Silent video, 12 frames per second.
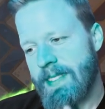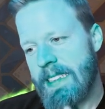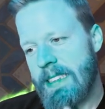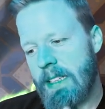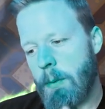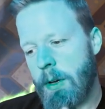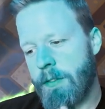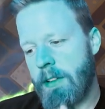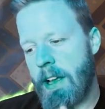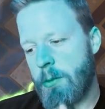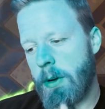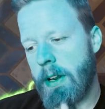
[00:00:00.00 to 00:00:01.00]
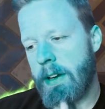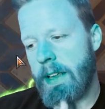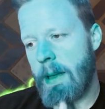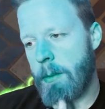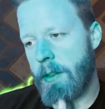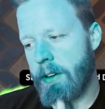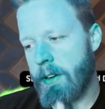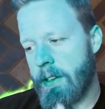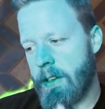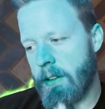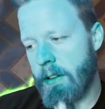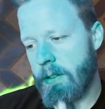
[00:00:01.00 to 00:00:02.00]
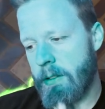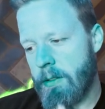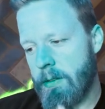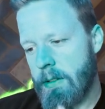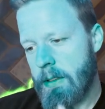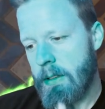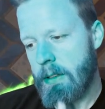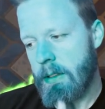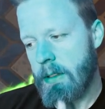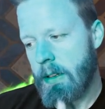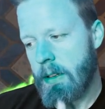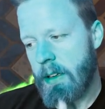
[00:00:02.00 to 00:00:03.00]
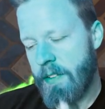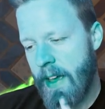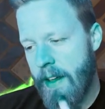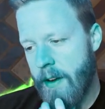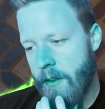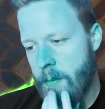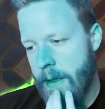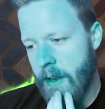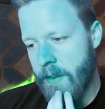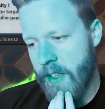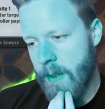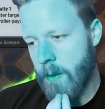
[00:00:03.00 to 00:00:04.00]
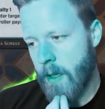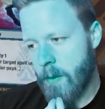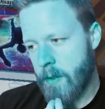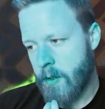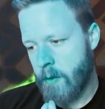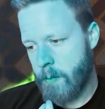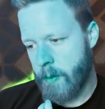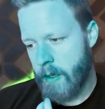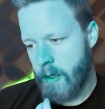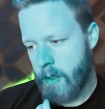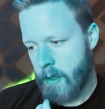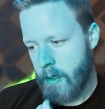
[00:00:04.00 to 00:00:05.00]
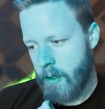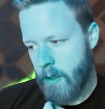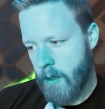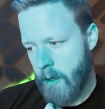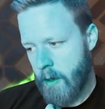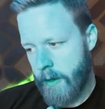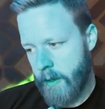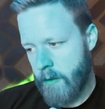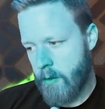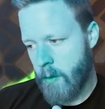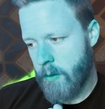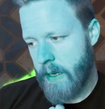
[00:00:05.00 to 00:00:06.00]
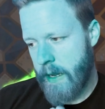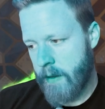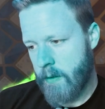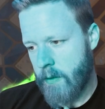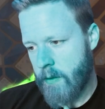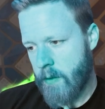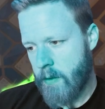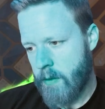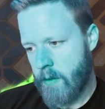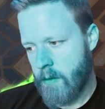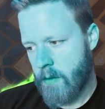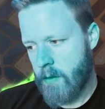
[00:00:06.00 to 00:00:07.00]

See, I want to flash one in again, but they're going to kill it. If I had another mana available, I would do it, but... Alright, let's go attacks.